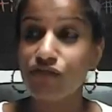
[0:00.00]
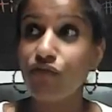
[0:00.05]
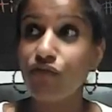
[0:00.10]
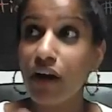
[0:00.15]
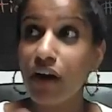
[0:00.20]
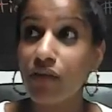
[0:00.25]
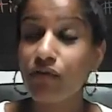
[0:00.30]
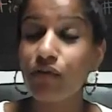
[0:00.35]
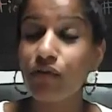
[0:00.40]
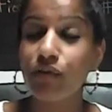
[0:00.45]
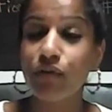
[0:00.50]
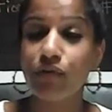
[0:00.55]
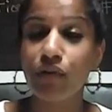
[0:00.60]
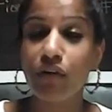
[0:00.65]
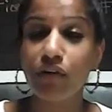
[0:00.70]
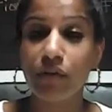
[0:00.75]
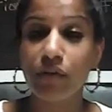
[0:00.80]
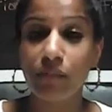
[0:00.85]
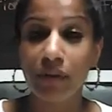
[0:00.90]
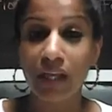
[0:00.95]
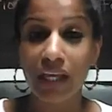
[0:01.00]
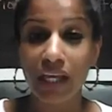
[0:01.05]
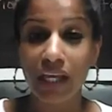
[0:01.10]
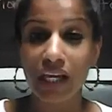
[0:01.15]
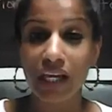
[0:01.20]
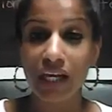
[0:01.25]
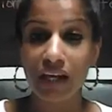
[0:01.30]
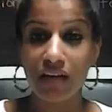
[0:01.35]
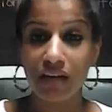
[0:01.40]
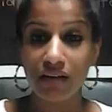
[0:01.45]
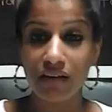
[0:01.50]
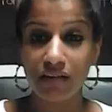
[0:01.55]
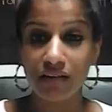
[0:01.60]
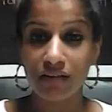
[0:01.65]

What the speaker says: right from the very beginning